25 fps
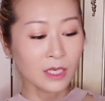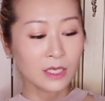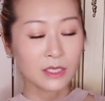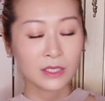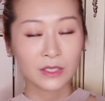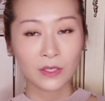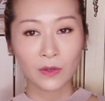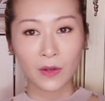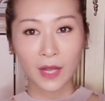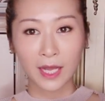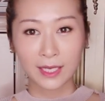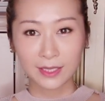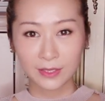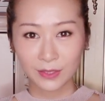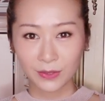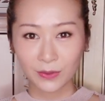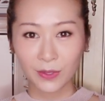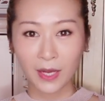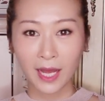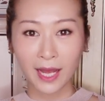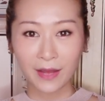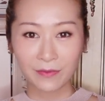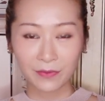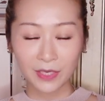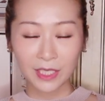so I do
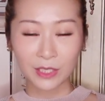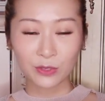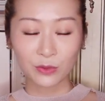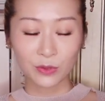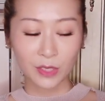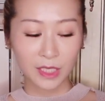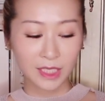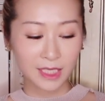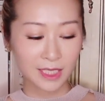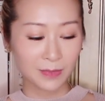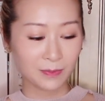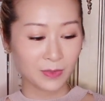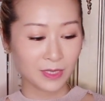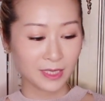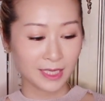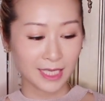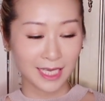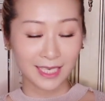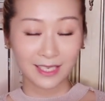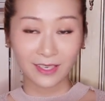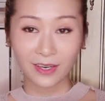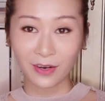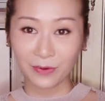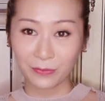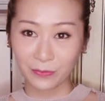have a
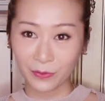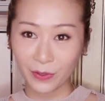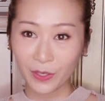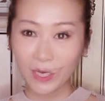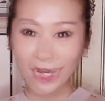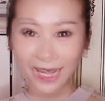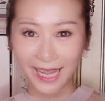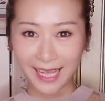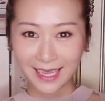20% offer,